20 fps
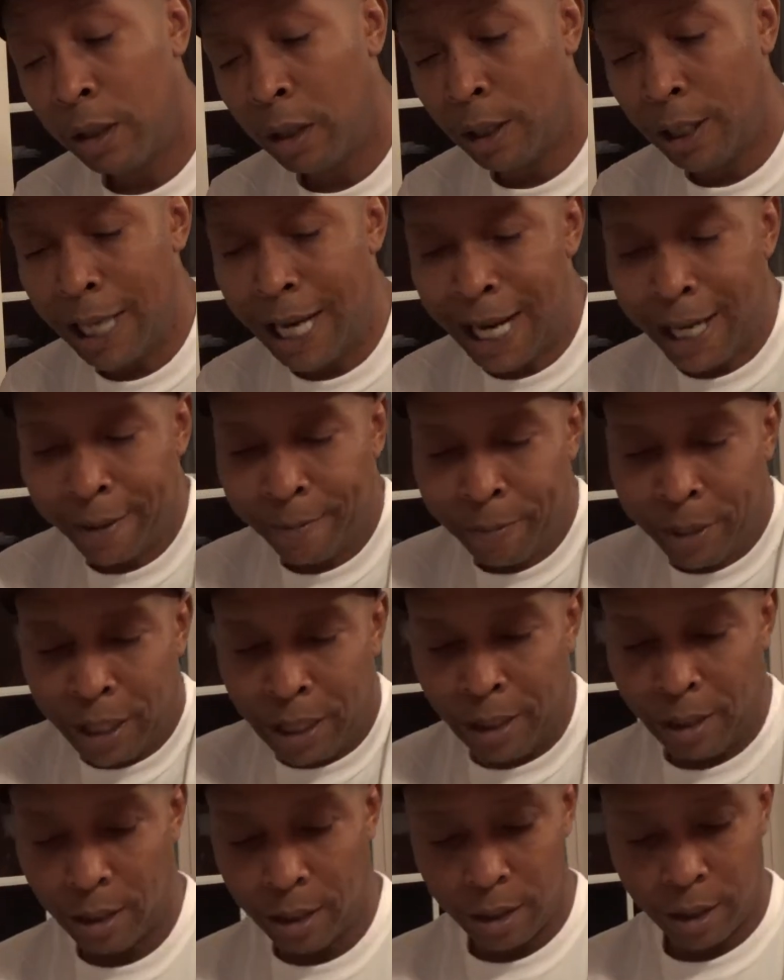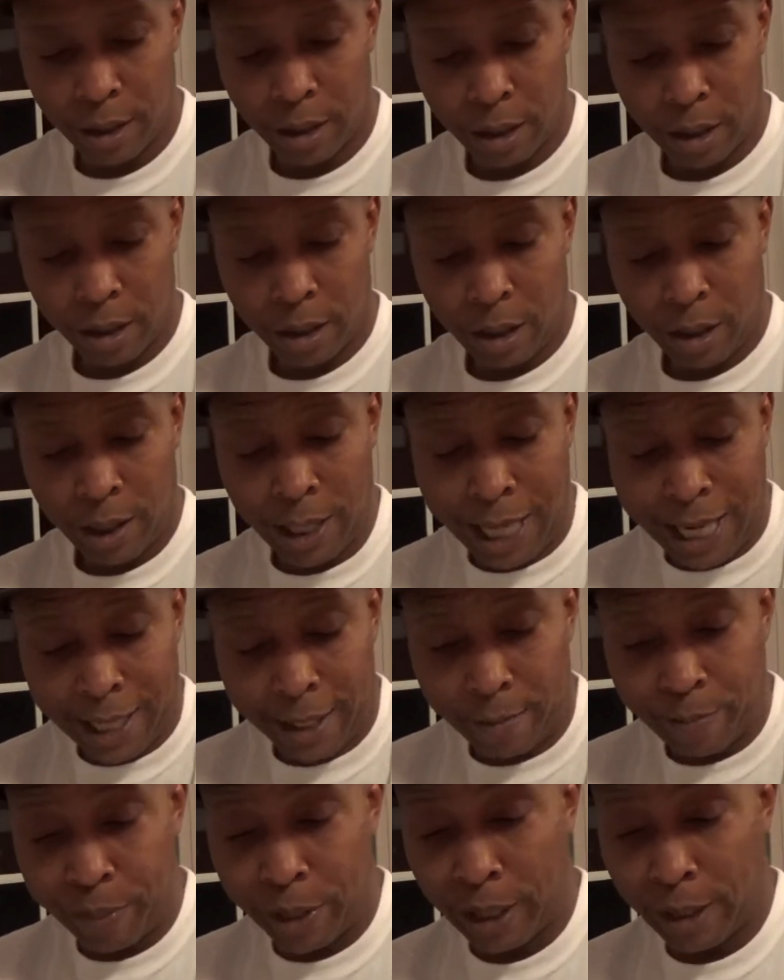Gotta be.
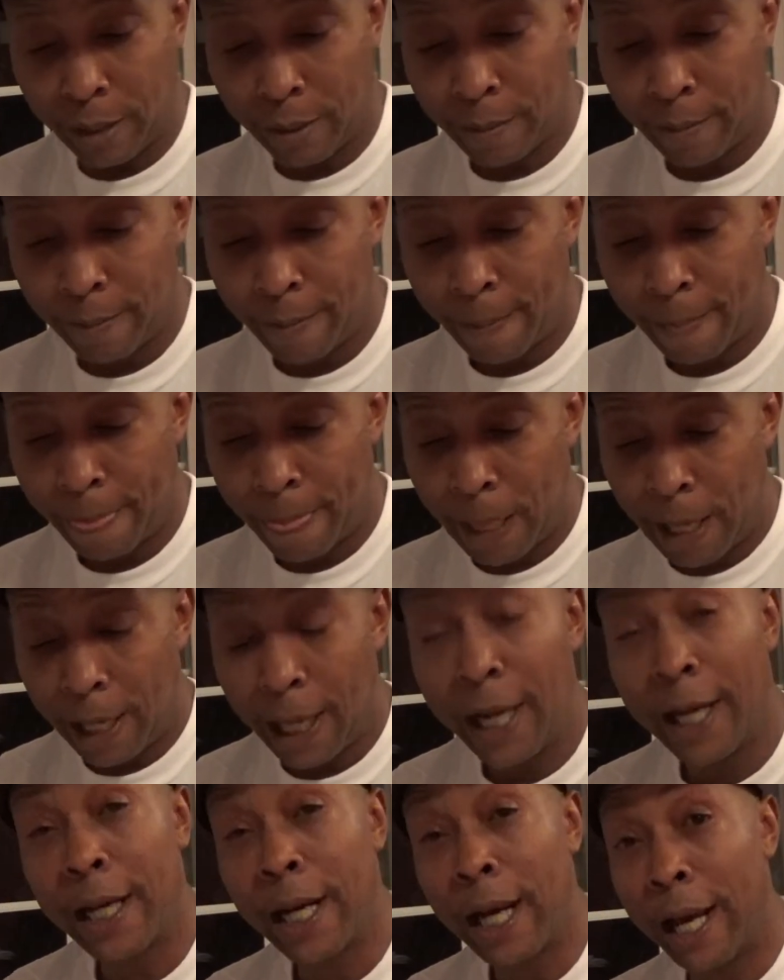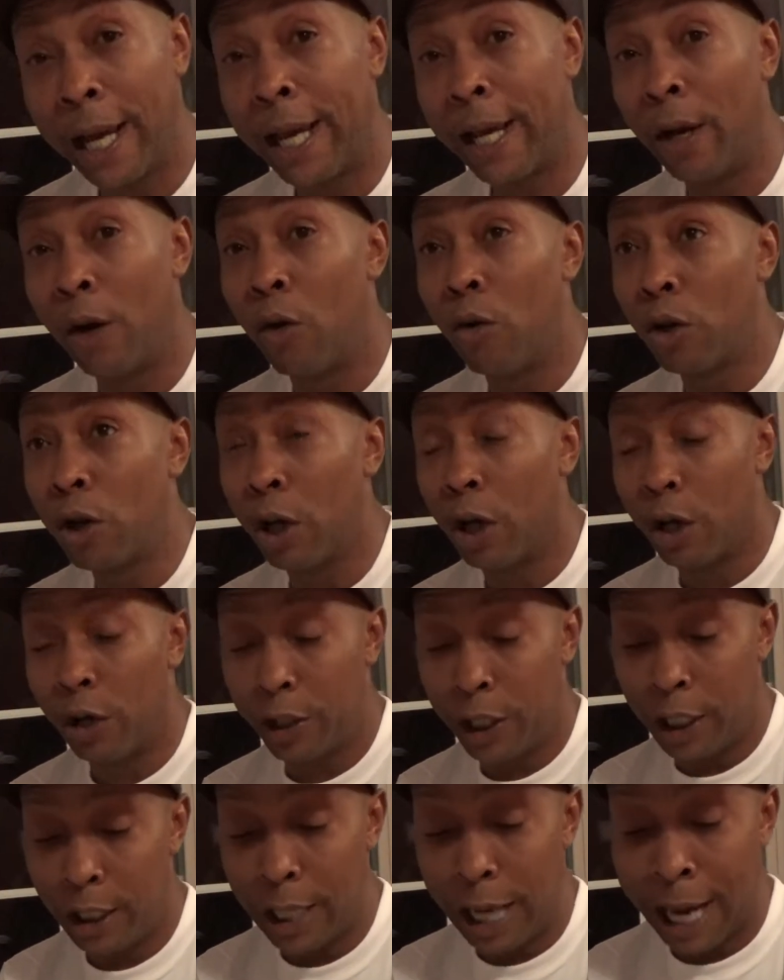Gotta be. And old girl
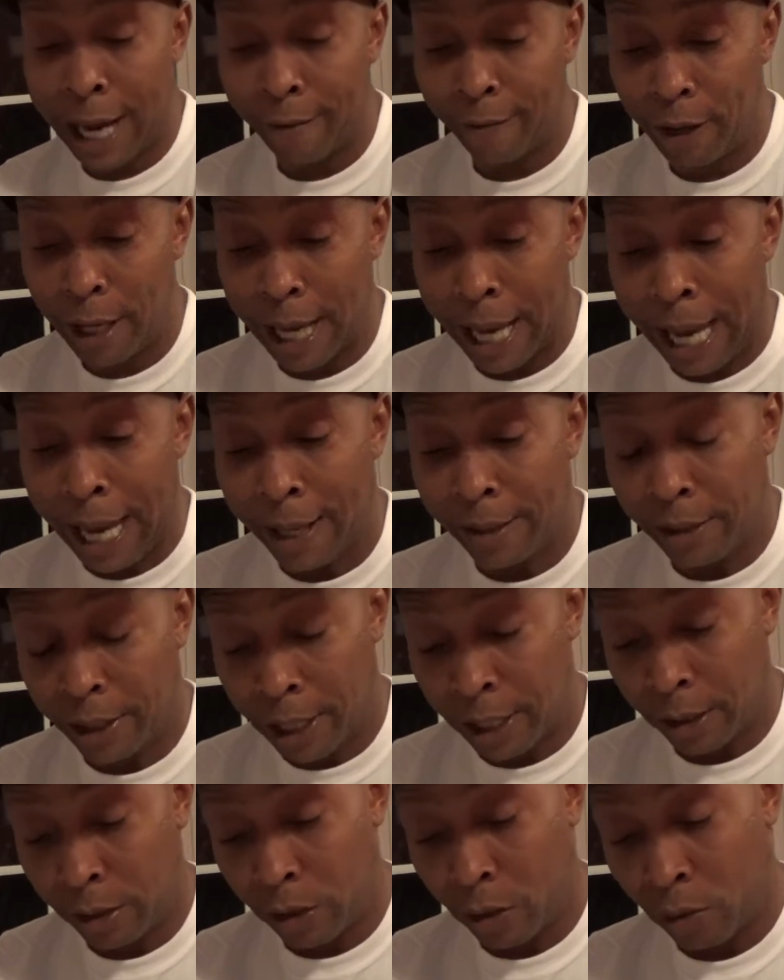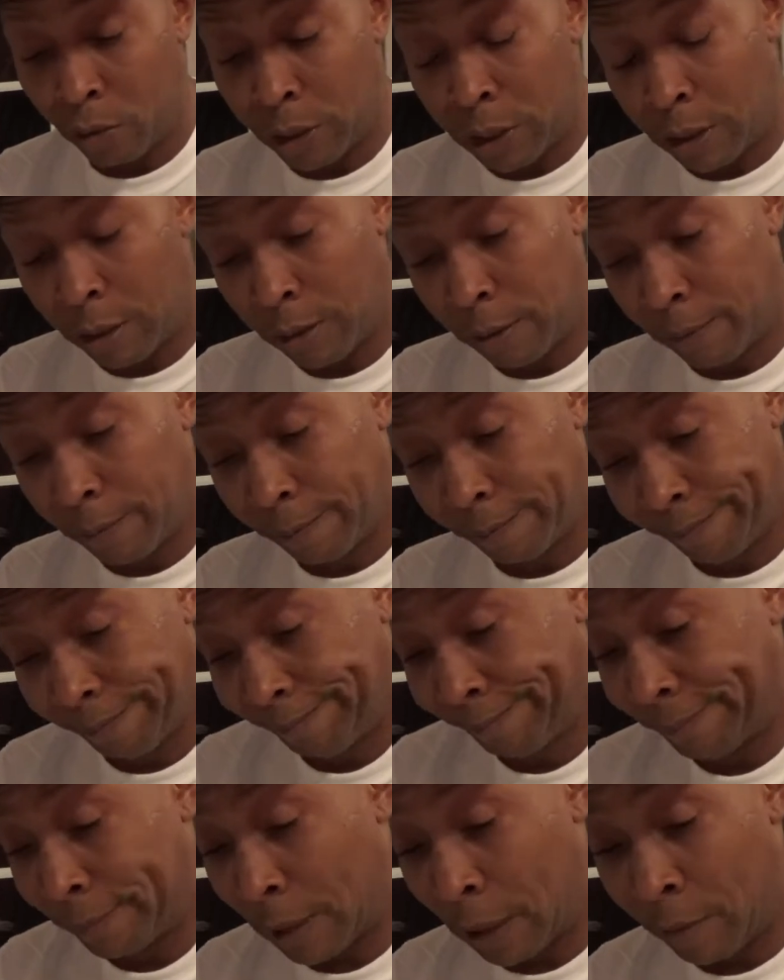need to have her ass kicked too,
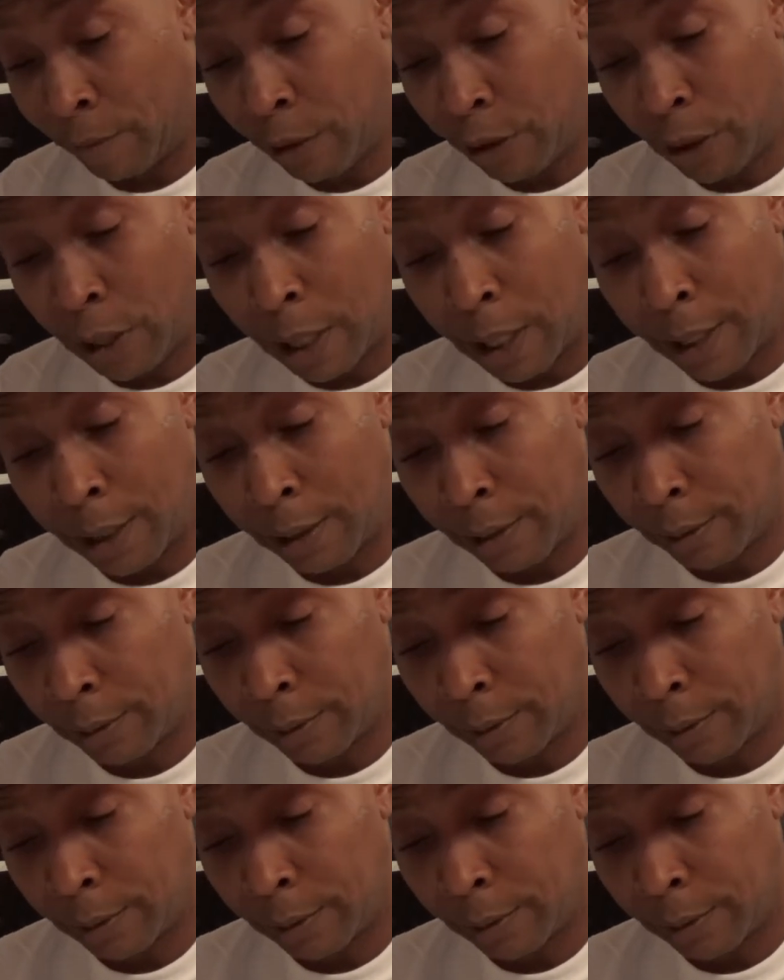though. I'm sorry.